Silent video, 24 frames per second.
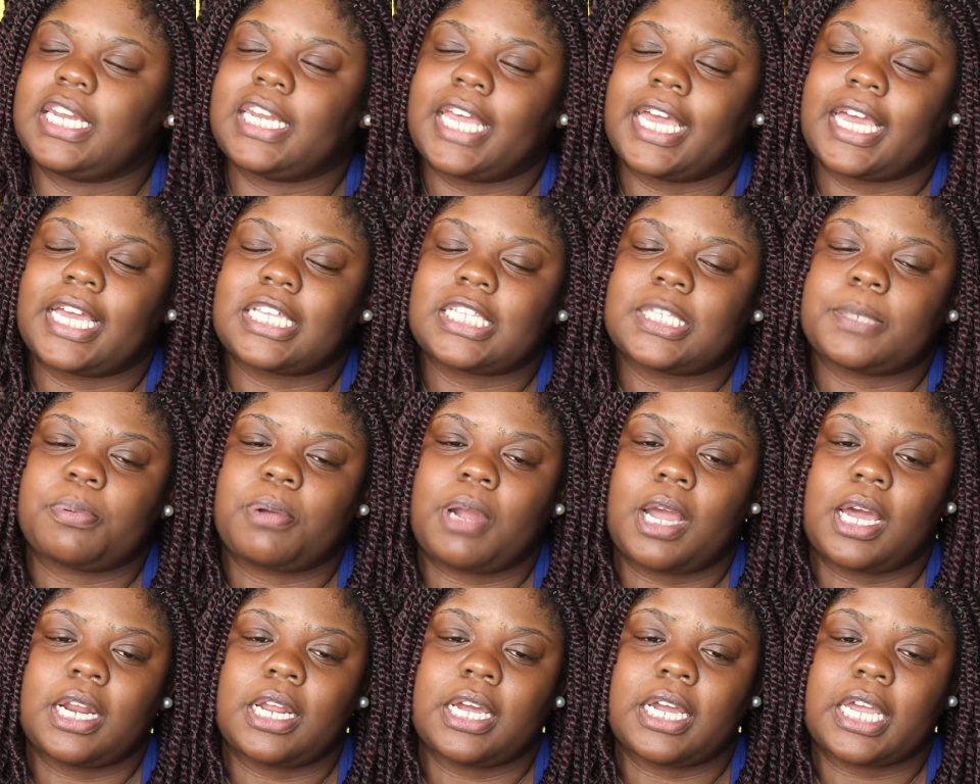next
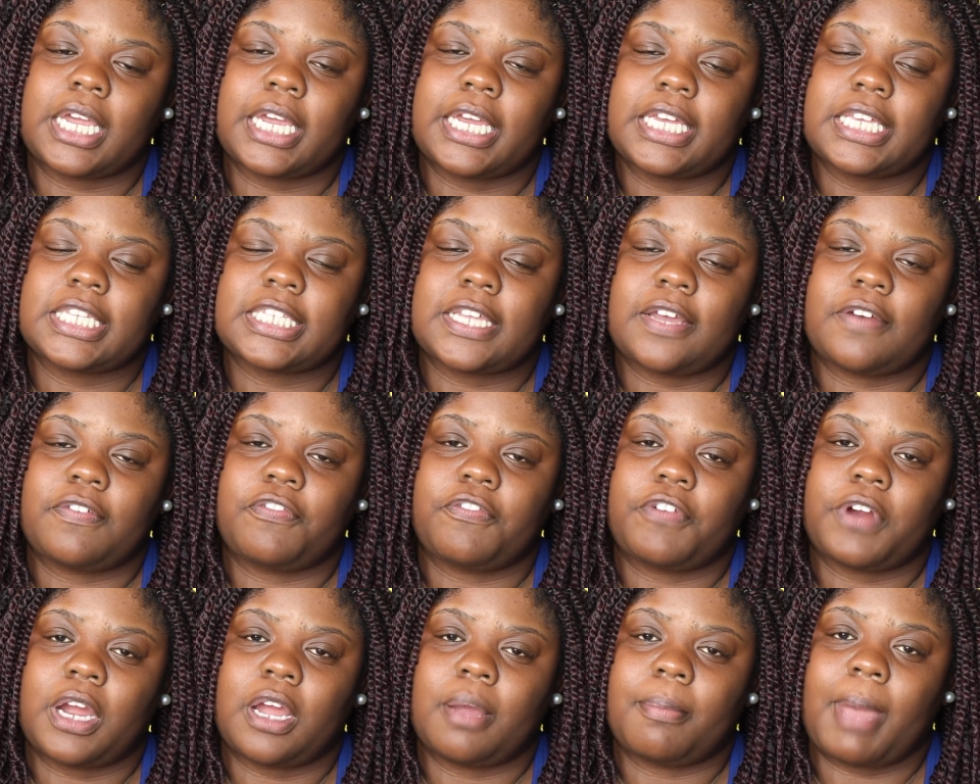product is
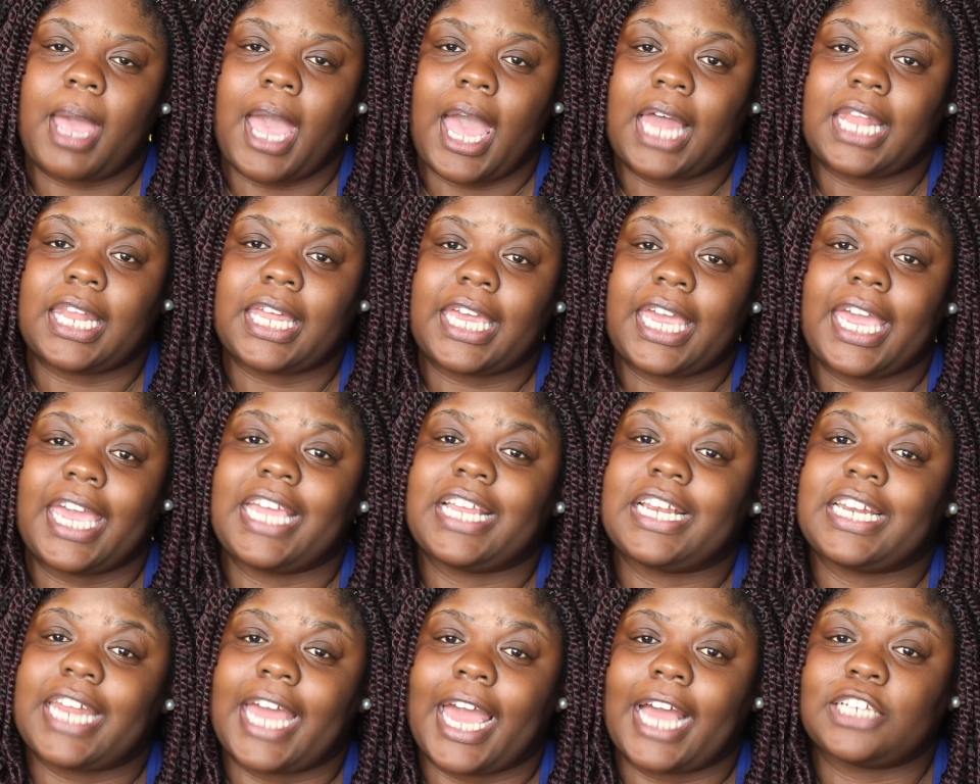from
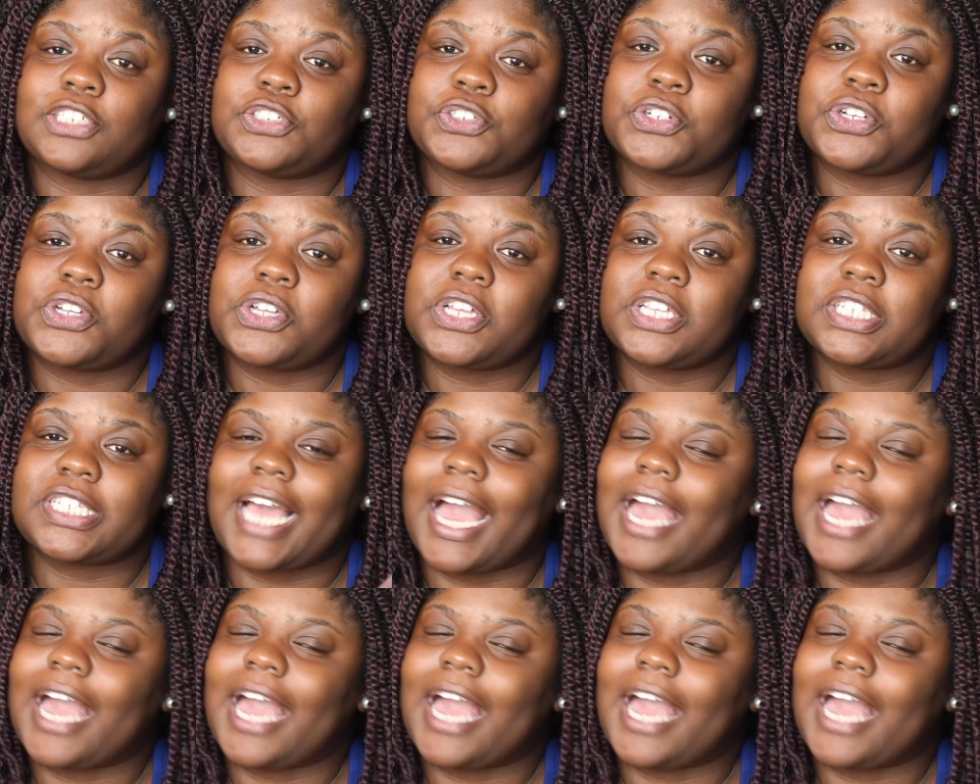Allocate Naturals.